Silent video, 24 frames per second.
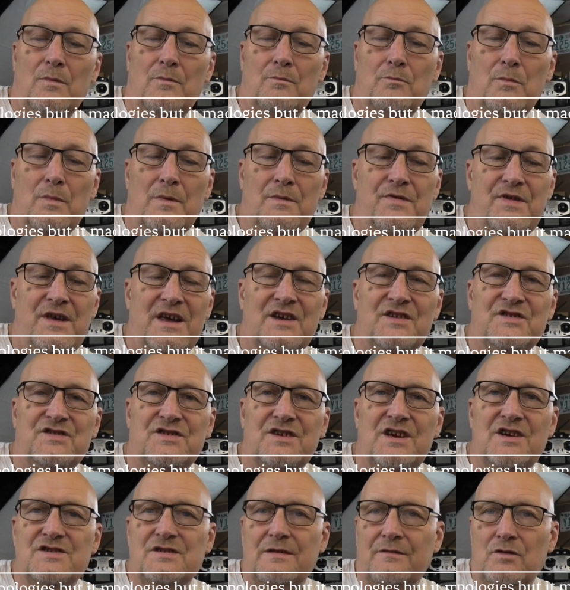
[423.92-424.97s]
with this
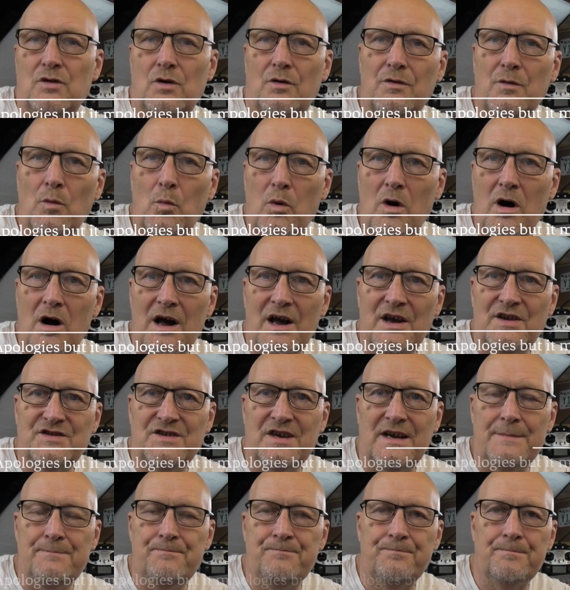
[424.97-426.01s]
is, I've got the wires
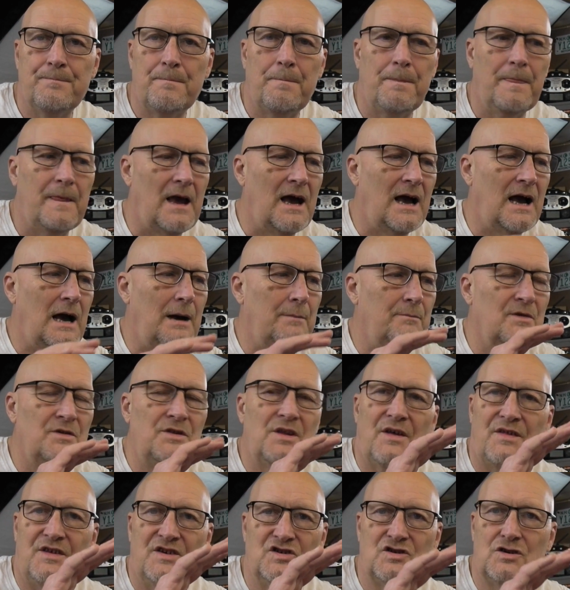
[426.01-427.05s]
in,
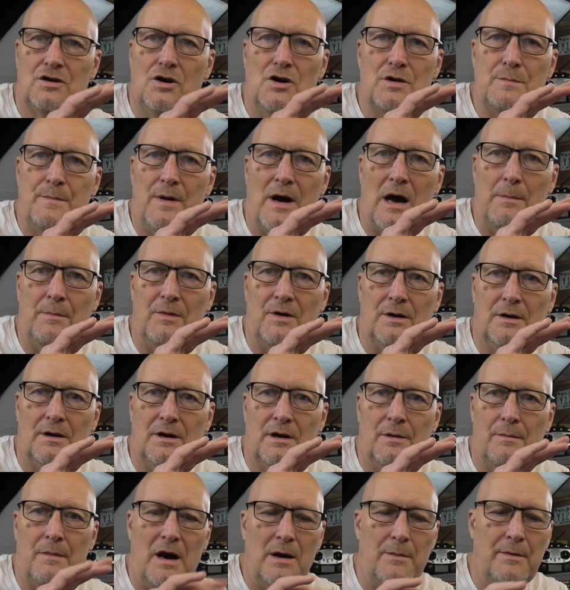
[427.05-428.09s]
nothing's glued permanent at
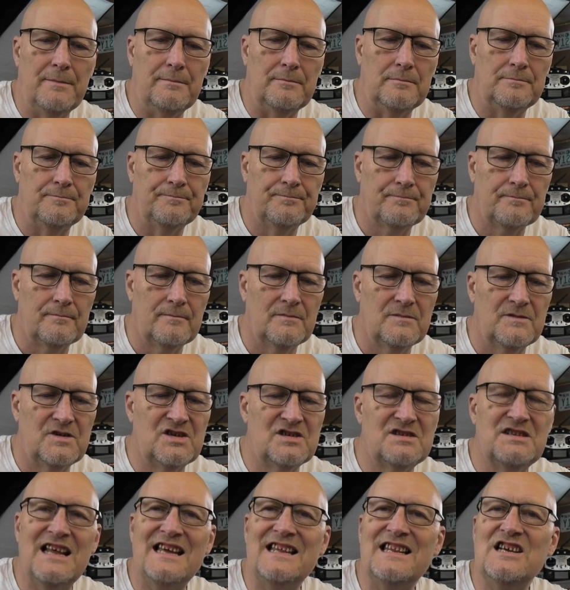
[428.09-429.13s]
the moment.
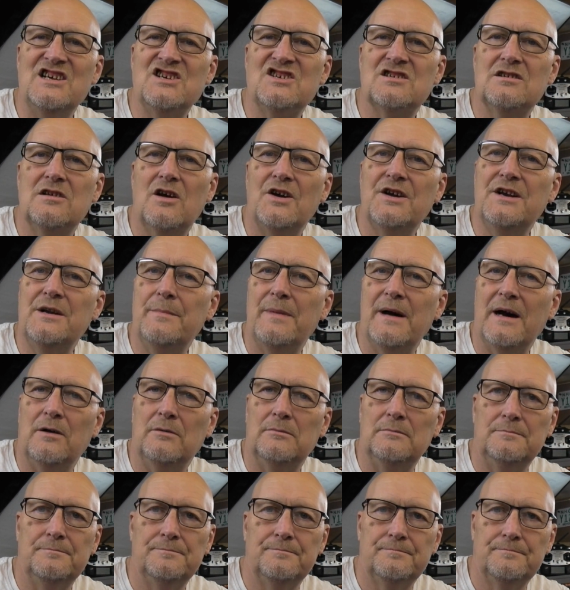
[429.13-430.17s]
Just let these slide about.
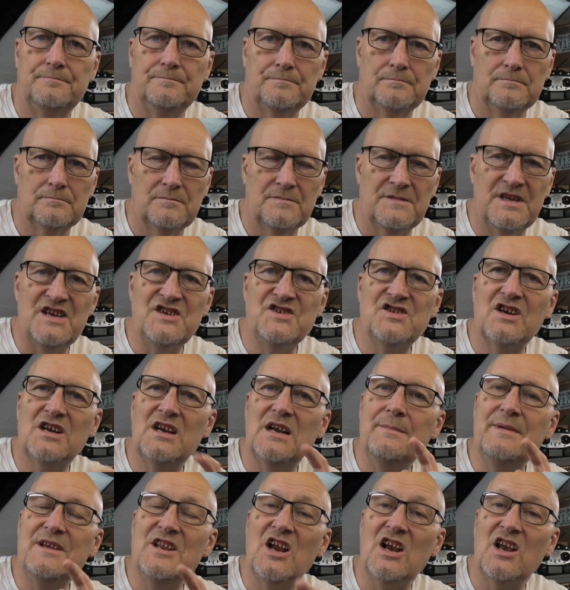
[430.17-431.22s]
These are going
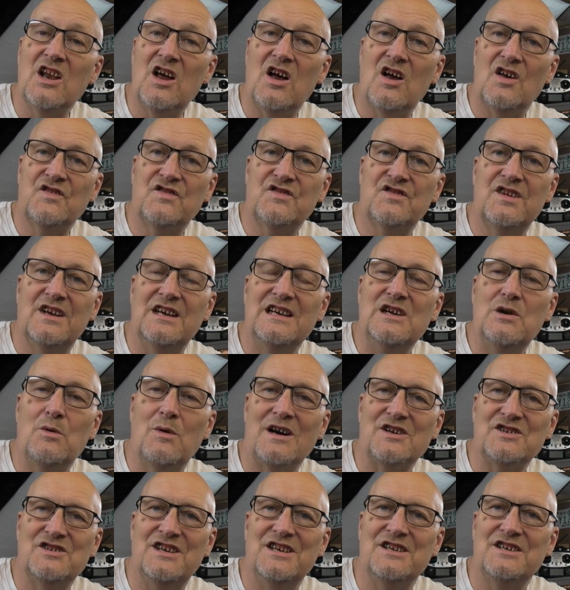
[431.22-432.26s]
to be the last thing you
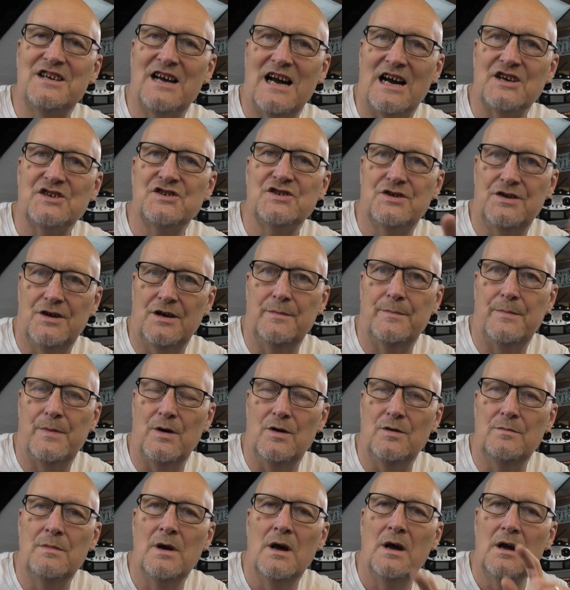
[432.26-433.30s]
actually attach to the
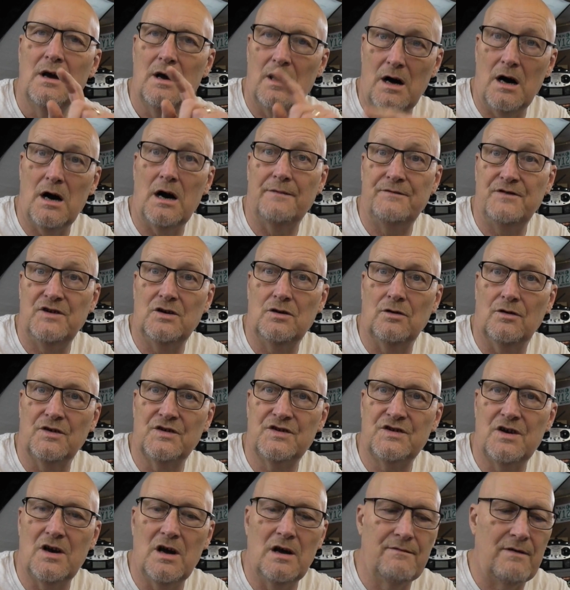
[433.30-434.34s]
boom after you've got the
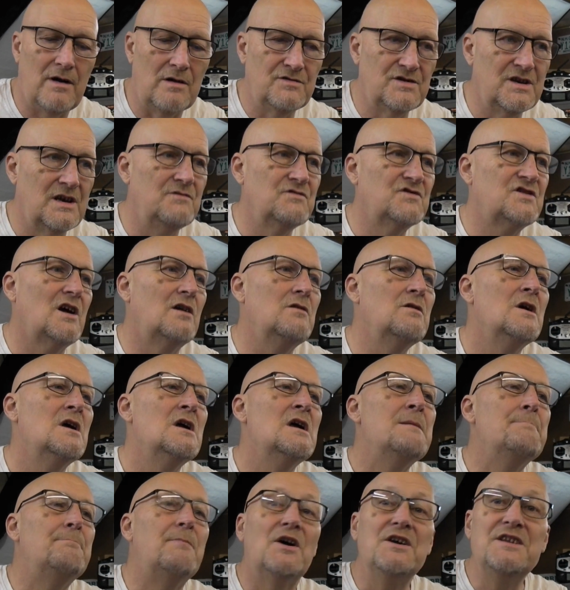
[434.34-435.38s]
servos in. So
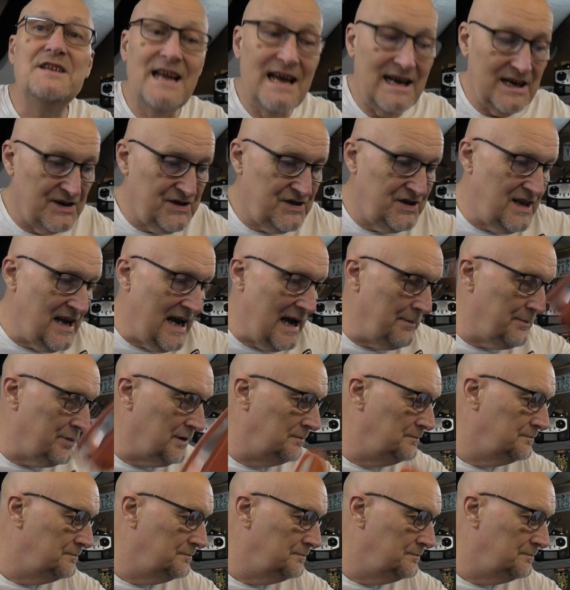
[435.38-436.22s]
my next step